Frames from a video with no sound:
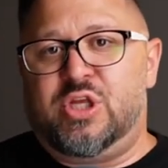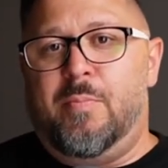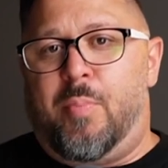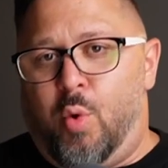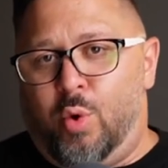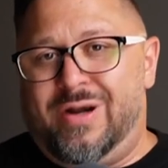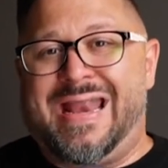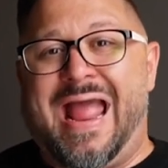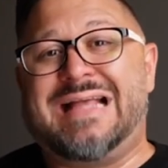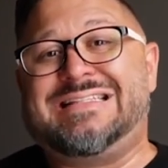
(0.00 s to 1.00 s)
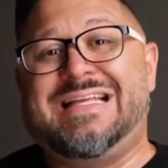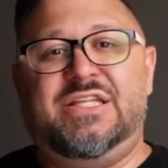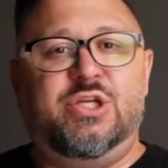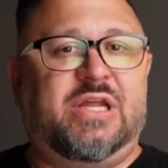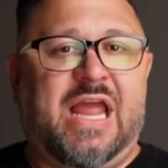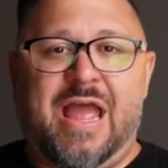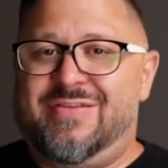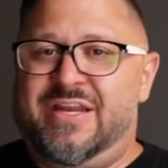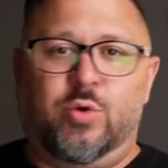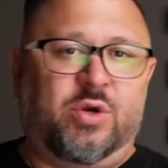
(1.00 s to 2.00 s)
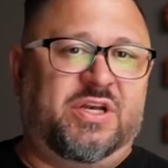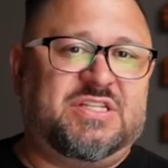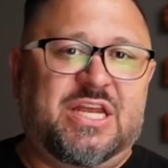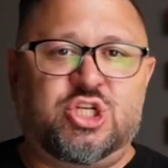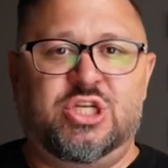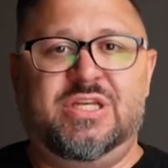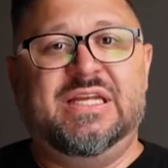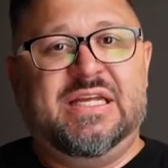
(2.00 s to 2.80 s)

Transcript: important asset that you can have in any organization